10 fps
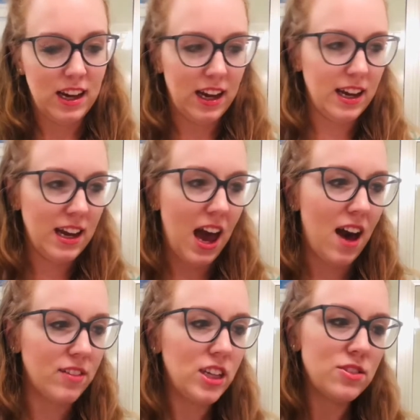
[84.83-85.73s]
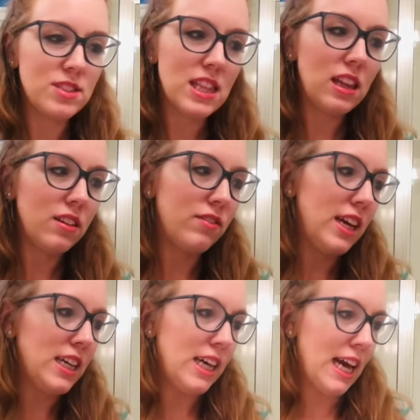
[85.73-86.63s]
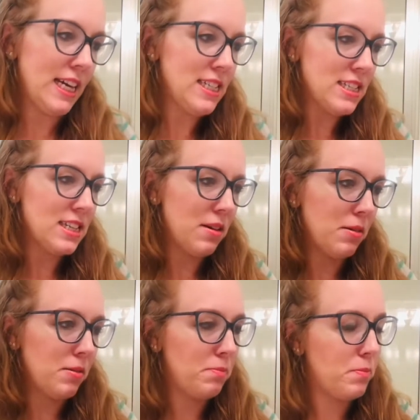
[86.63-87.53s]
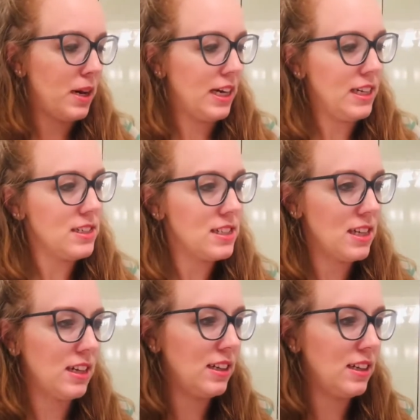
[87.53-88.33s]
And I haven't used the Vite yet, but